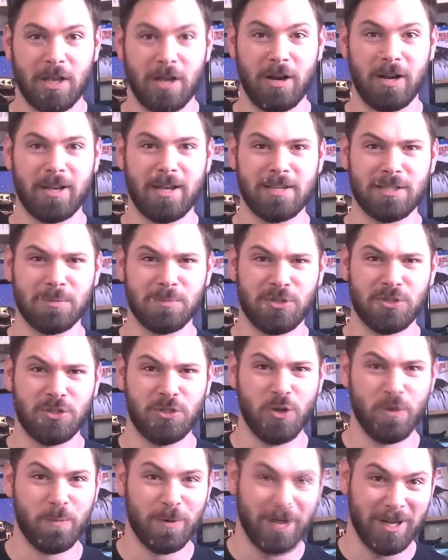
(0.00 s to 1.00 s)
Alright guys, I'm
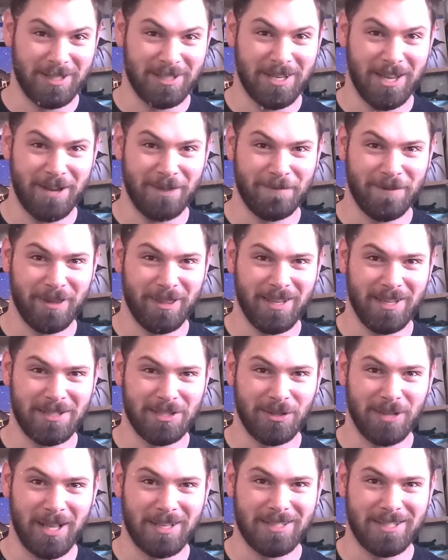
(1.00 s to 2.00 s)
super excited for this,
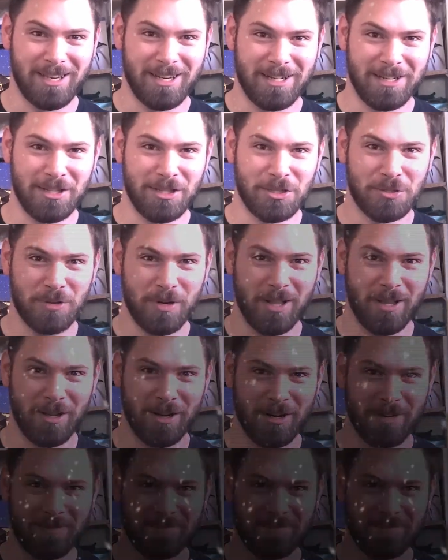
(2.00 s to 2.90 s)
so let's get into the trailer.